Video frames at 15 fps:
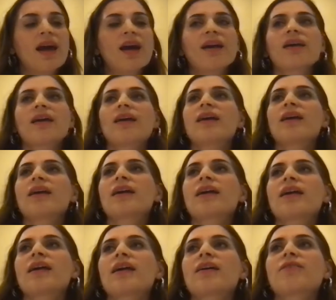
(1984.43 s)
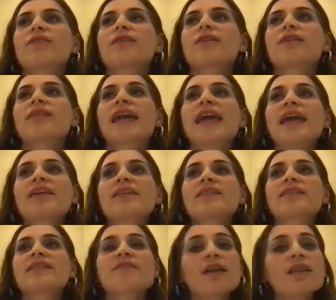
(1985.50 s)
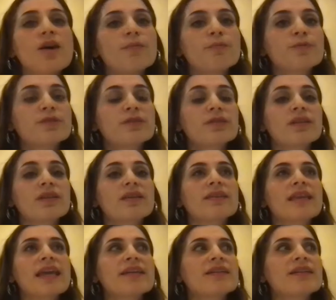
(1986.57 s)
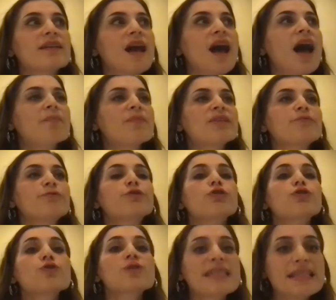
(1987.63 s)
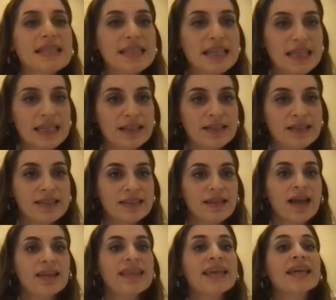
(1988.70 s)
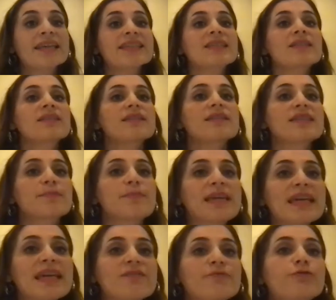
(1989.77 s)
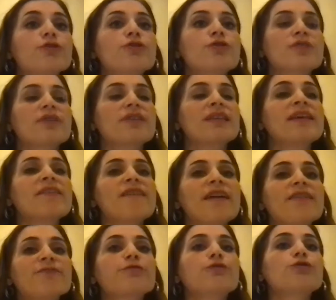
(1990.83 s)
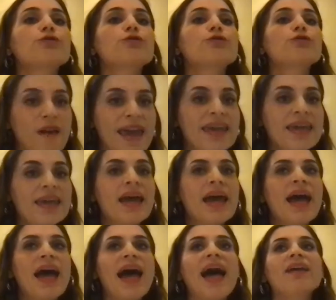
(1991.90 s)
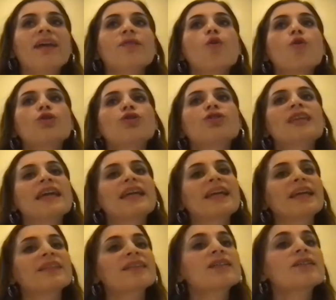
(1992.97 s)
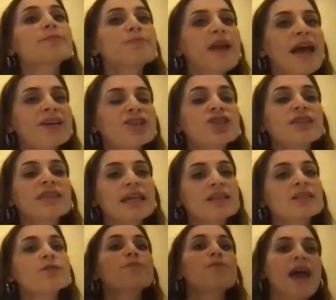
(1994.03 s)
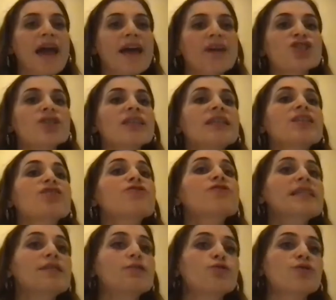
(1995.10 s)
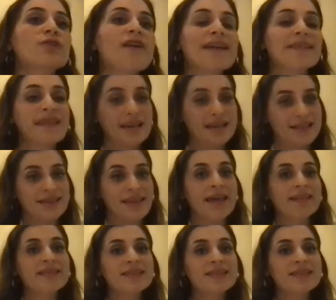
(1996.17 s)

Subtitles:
they developed their, fluency skills. They can speak in a very fluent way. And although they can their comprehension increased to great extent,